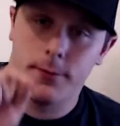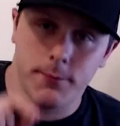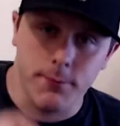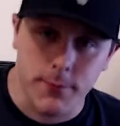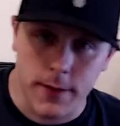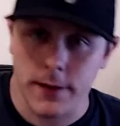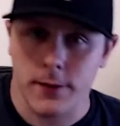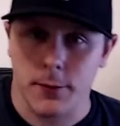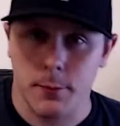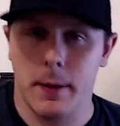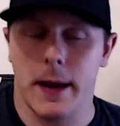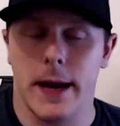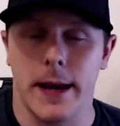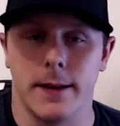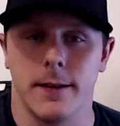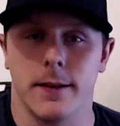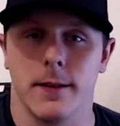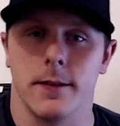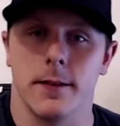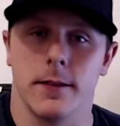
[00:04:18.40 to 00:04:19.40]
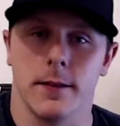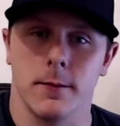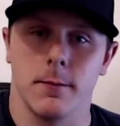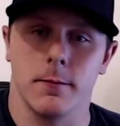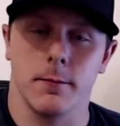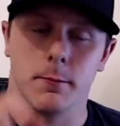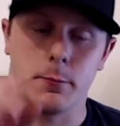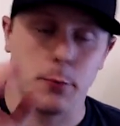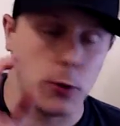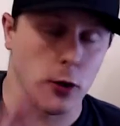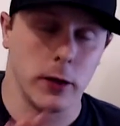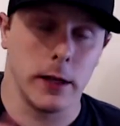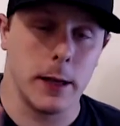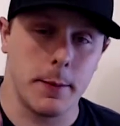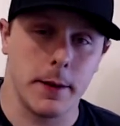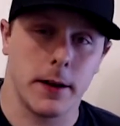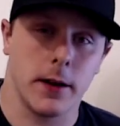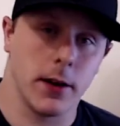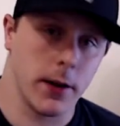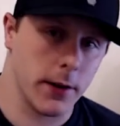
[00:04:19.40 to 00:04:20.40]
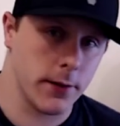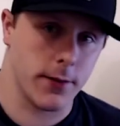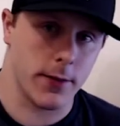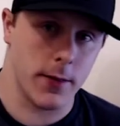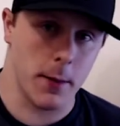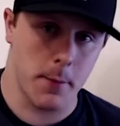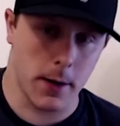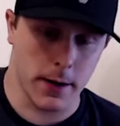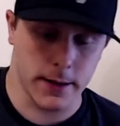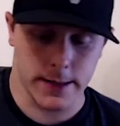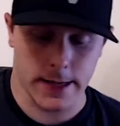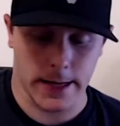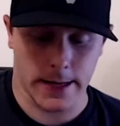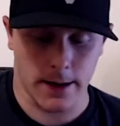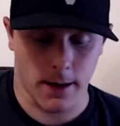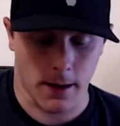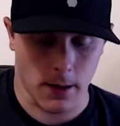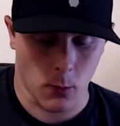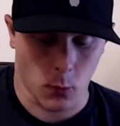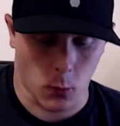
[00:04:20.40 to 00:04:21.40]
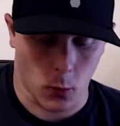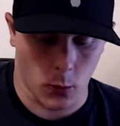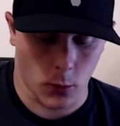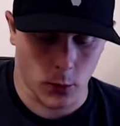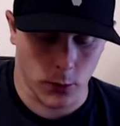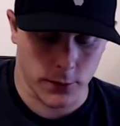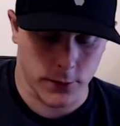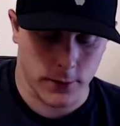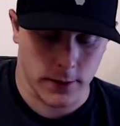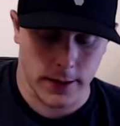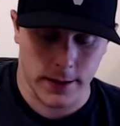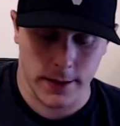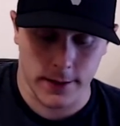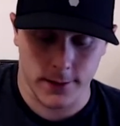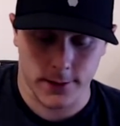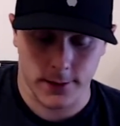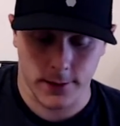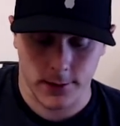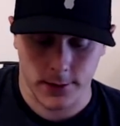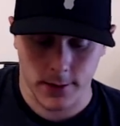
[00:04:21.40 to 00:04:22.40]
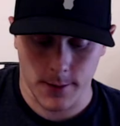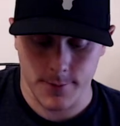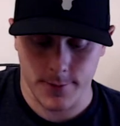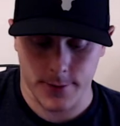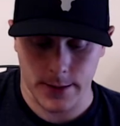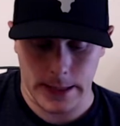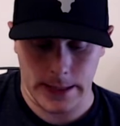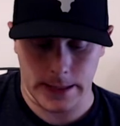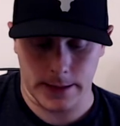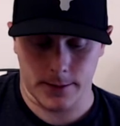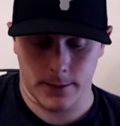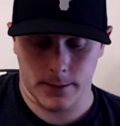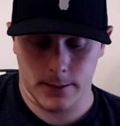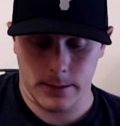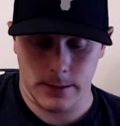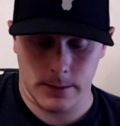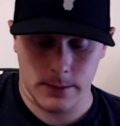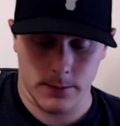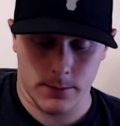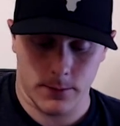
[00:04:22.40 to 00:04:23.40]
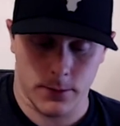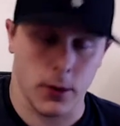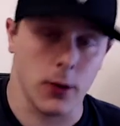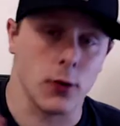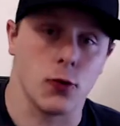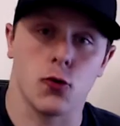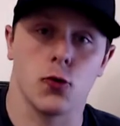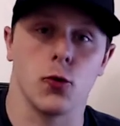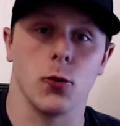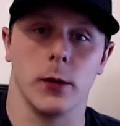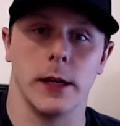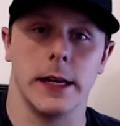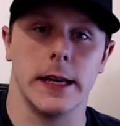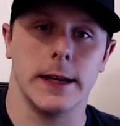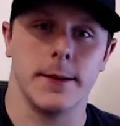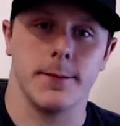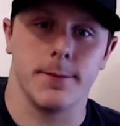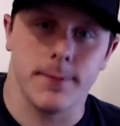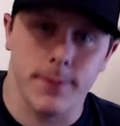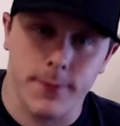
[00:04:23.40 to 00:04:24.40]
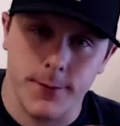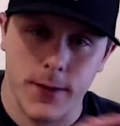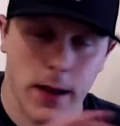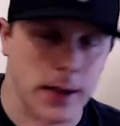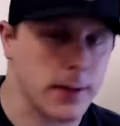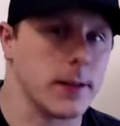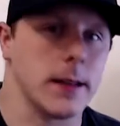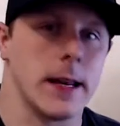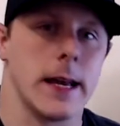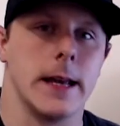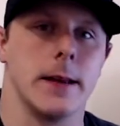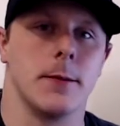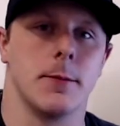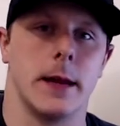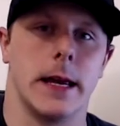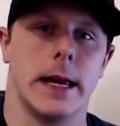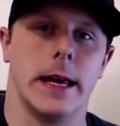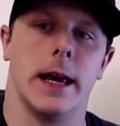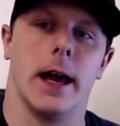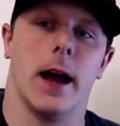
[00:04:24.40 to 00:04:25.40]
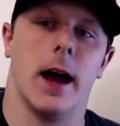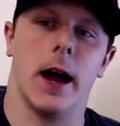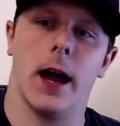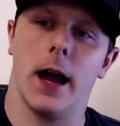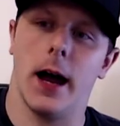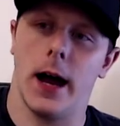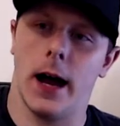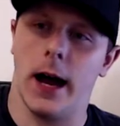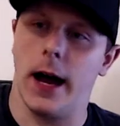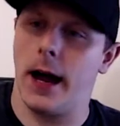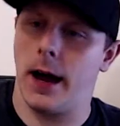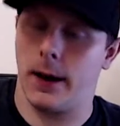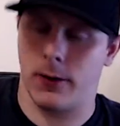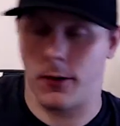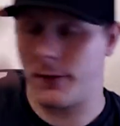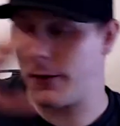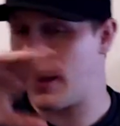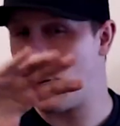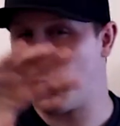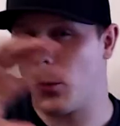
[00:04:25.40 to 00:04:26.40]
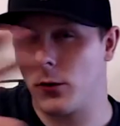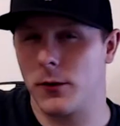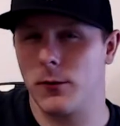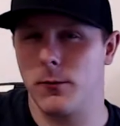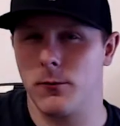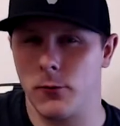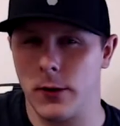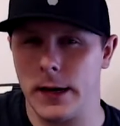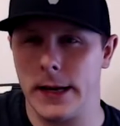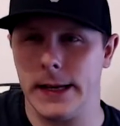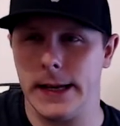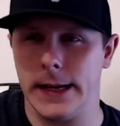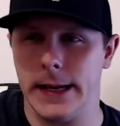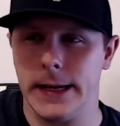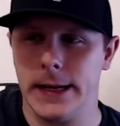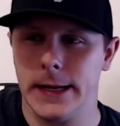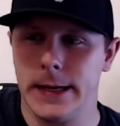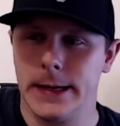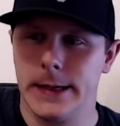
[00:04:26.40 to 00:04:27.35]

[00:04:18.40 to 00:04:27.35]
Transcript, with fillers: this pin. Purely because the Monday Night Wars is something that truly fascinated me. I, I, I wasn't really...